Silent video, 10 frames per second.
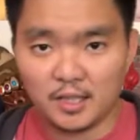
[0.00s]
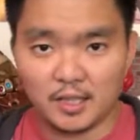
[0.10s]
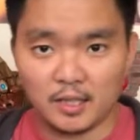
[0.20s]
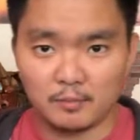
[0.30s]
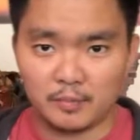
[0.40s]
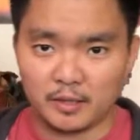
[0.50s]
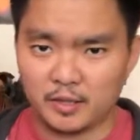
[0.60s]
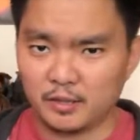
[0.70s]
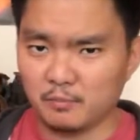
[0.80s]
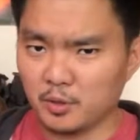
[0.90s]
I
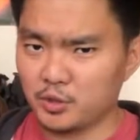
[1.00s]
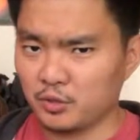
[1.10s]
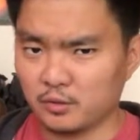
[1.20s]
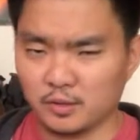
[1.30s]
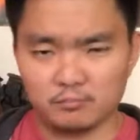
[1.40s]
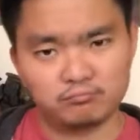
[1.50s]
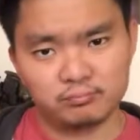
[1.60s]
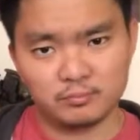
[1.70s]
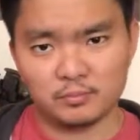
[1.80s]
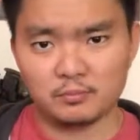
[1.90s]
think I measured
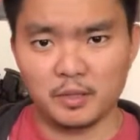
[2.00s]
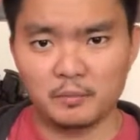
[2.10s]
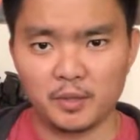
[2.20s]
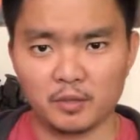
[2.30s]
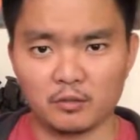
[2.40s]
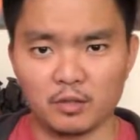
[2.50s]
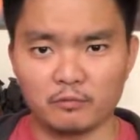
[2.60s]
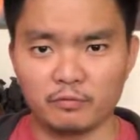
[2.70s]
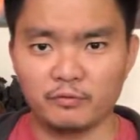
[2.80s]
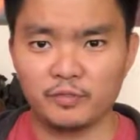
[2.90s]
maybe
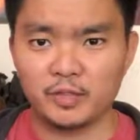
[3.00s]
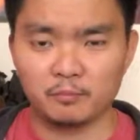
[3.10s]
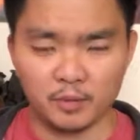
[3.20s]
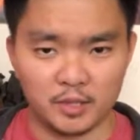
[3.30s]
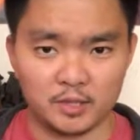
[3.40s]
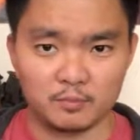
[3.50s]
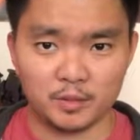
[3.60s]
around 15 plus,